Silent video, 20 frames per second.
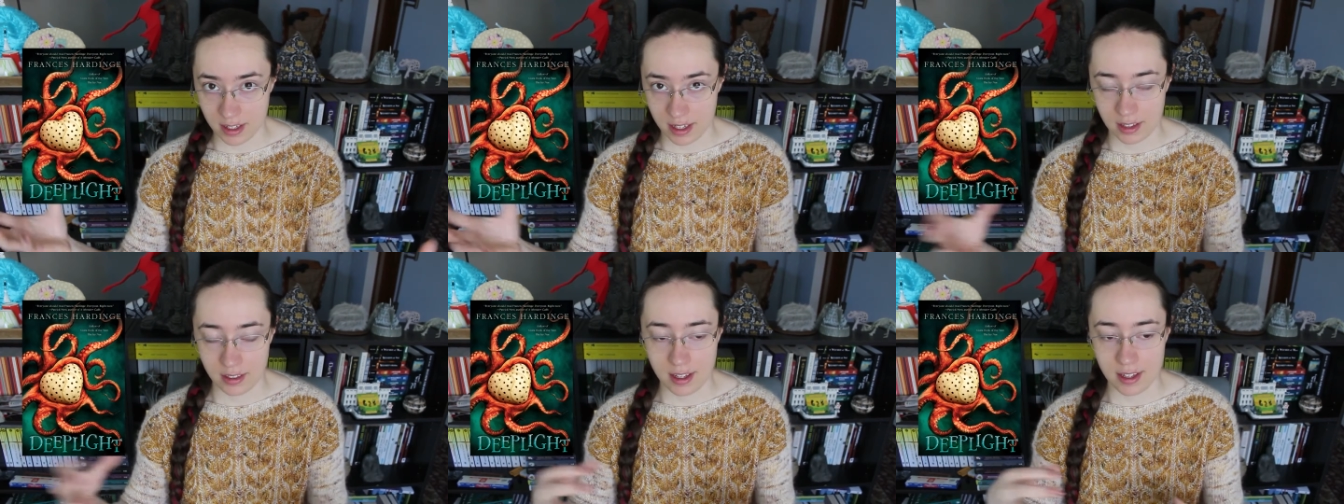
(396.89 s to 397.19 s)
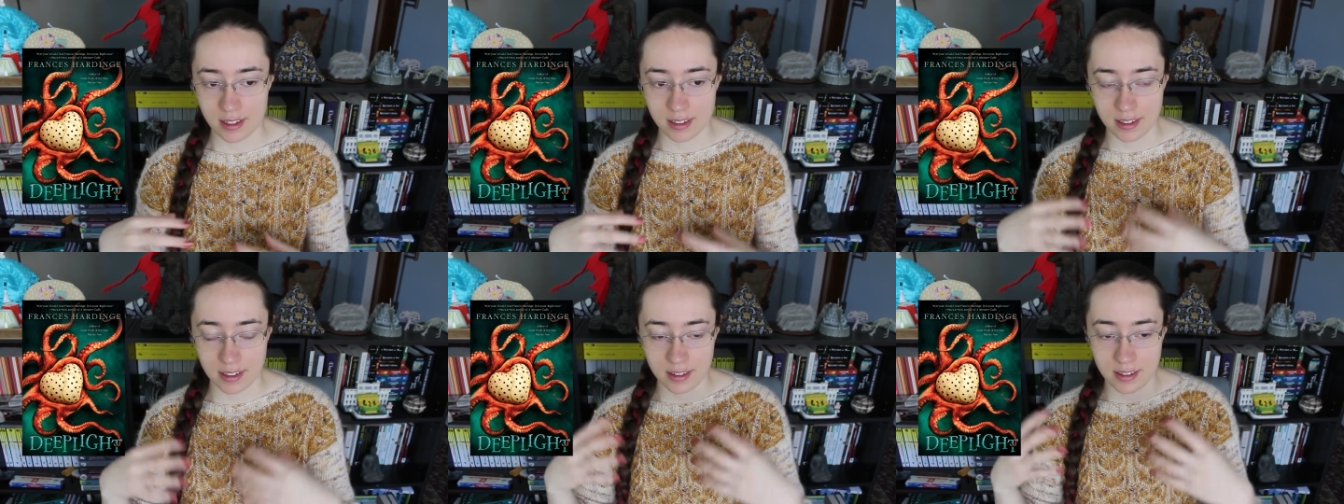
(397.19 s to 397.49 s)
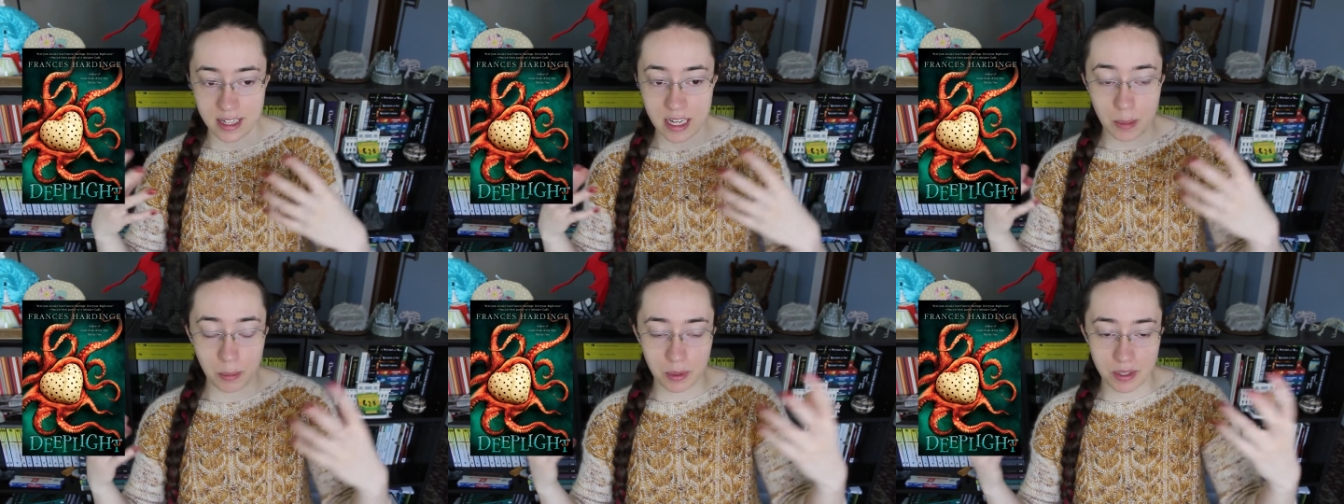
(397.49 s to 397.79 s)
like these
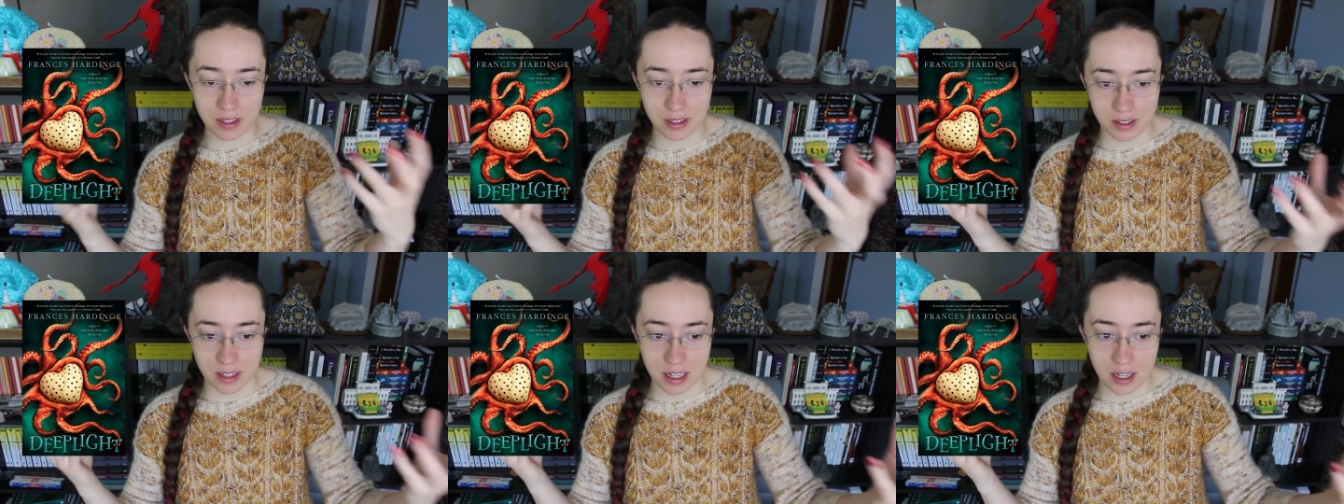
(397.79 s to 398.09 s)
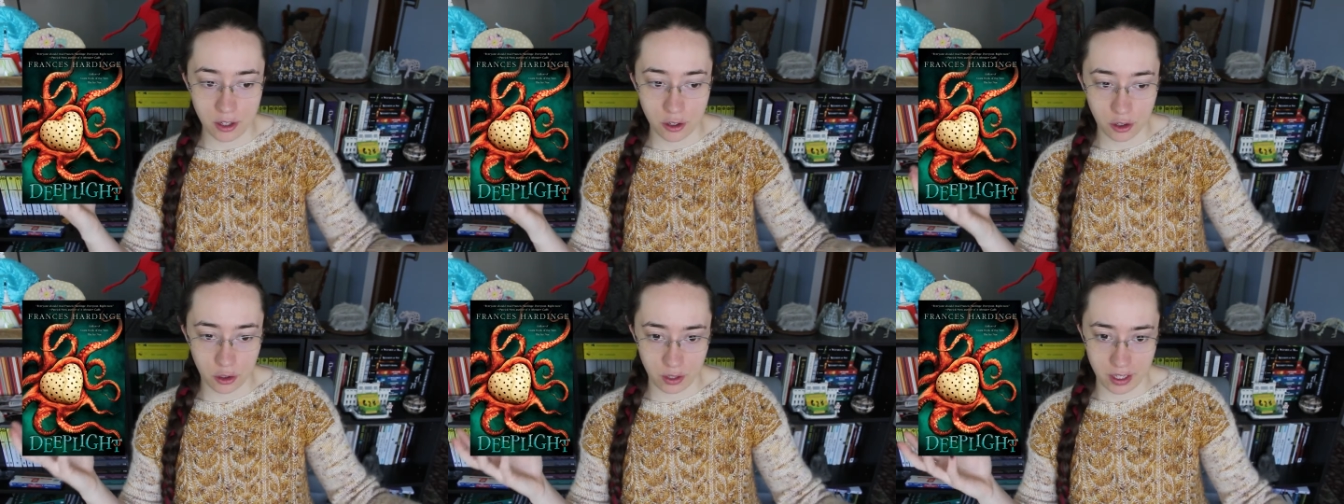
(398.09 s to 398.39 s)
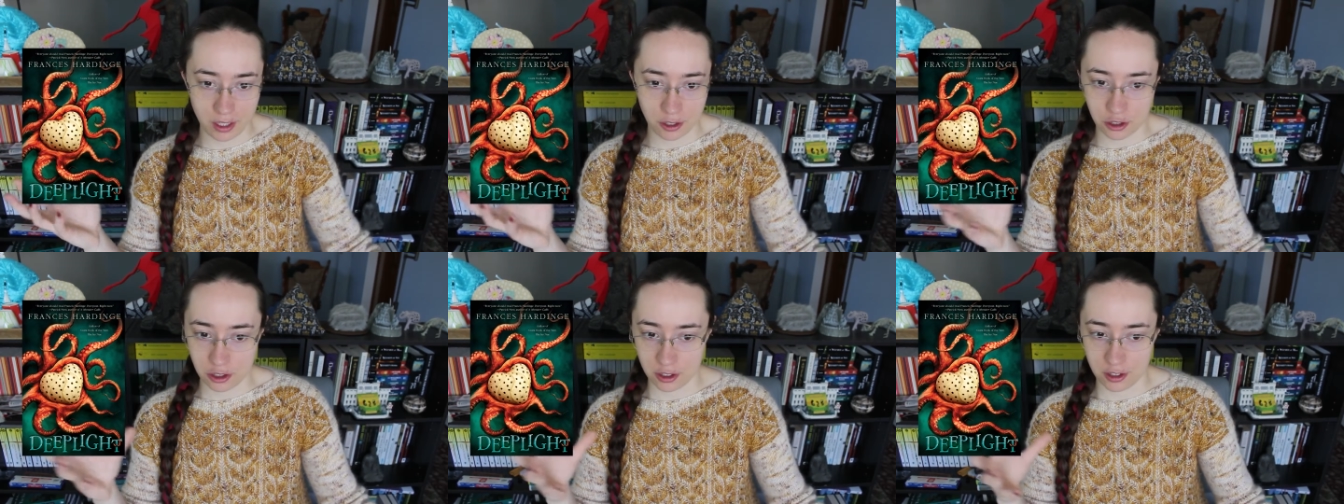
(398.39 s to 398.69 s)
deep sea
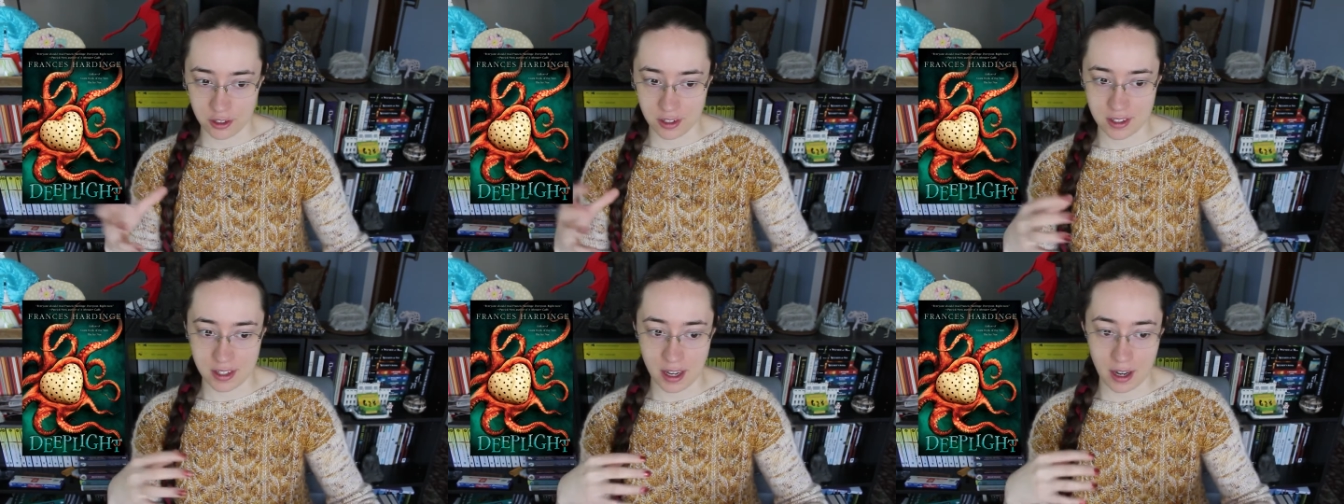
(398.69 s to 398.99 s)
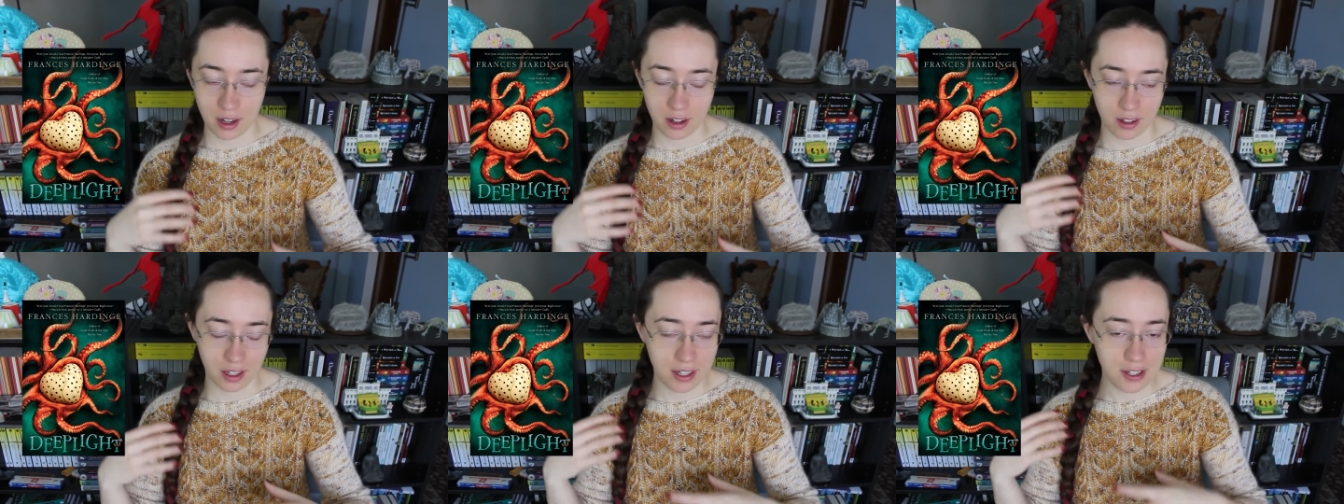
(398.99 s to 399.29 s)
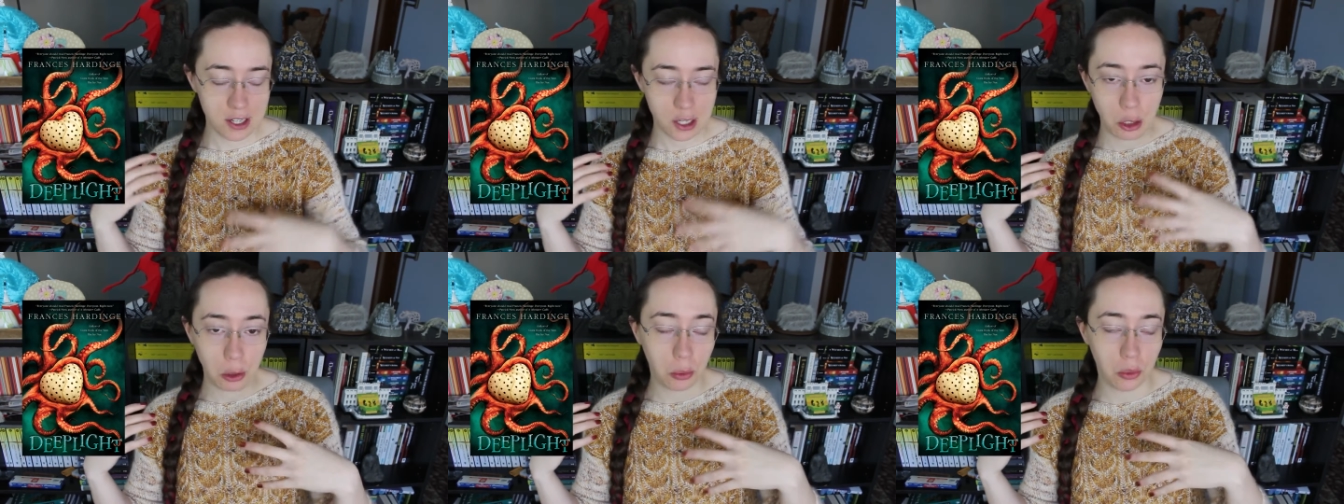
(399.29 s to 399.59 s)
creatures that
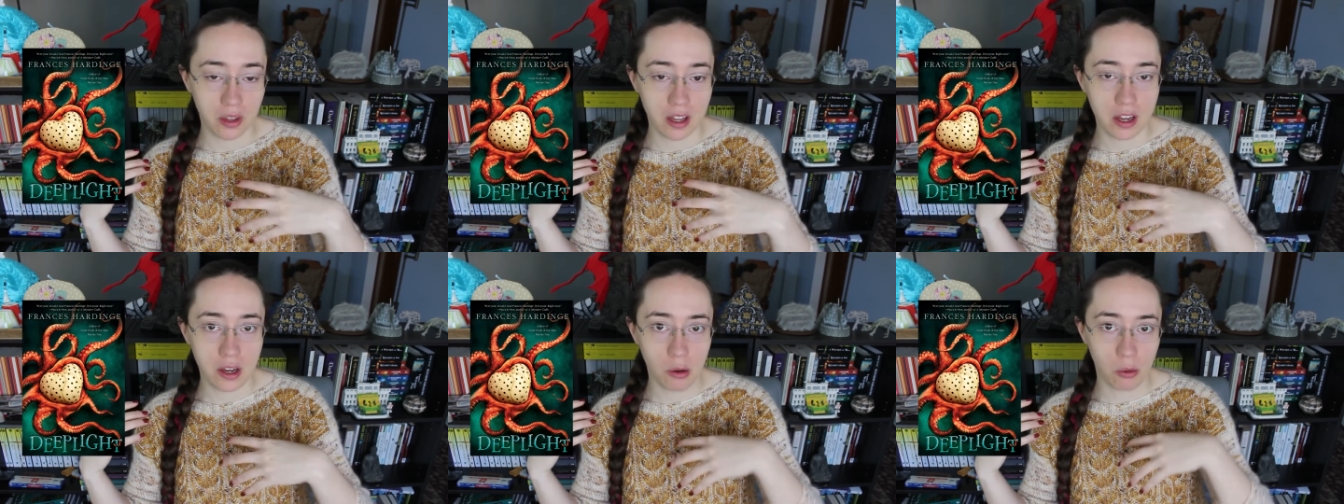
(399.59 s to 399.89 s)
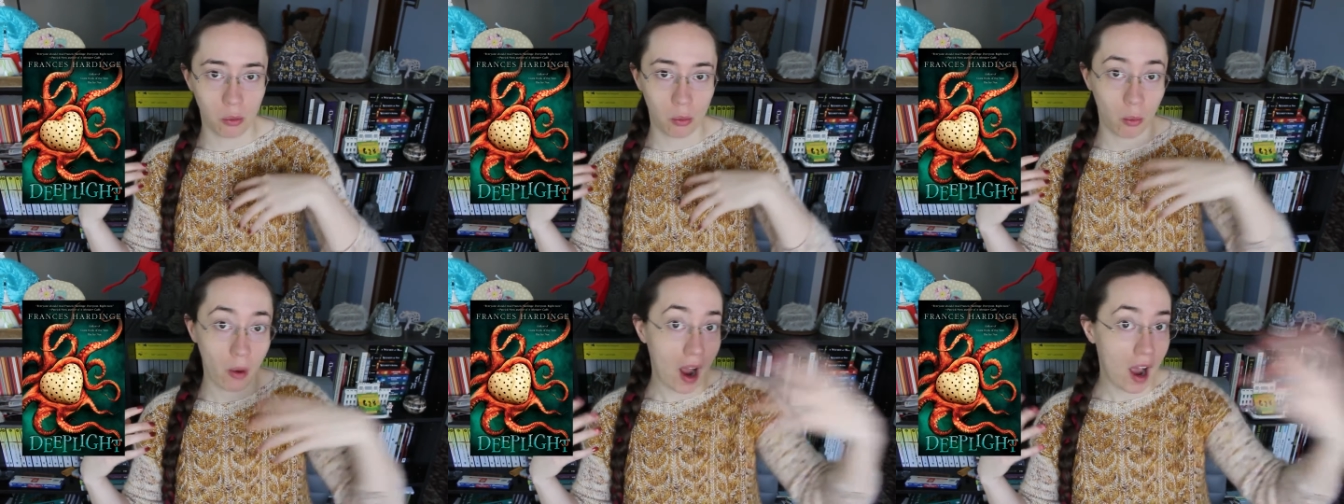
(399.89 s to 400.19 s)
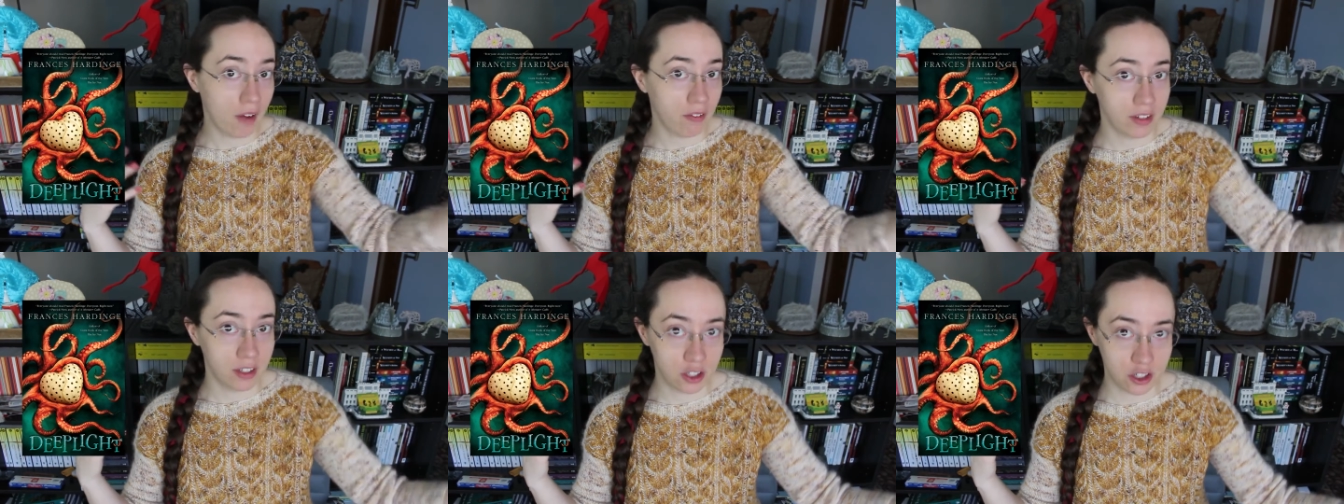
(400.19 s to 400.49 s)
continually
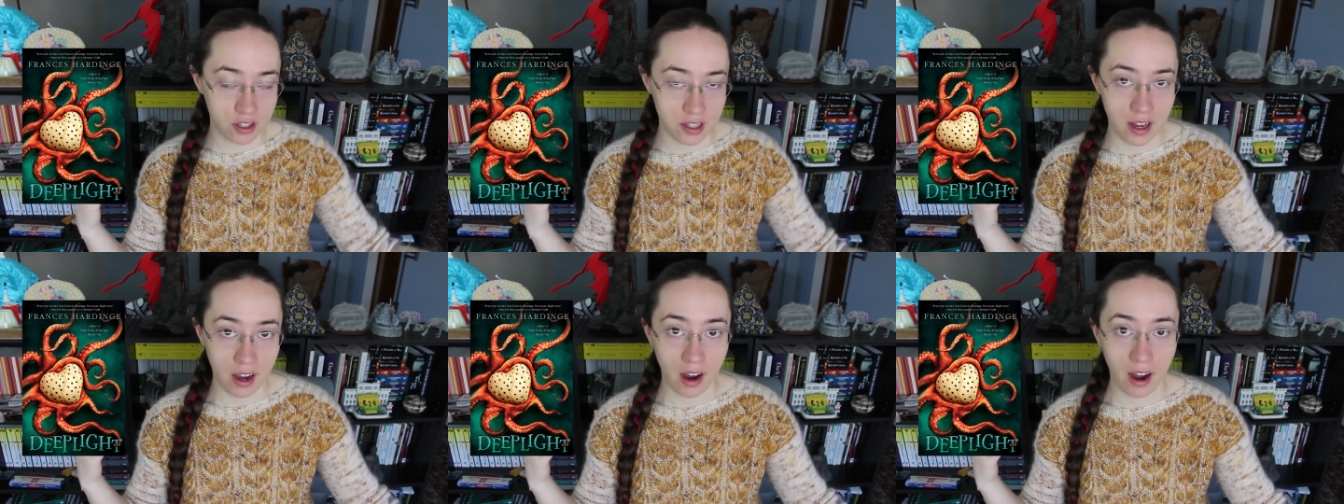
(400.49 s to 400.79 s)
ravaged the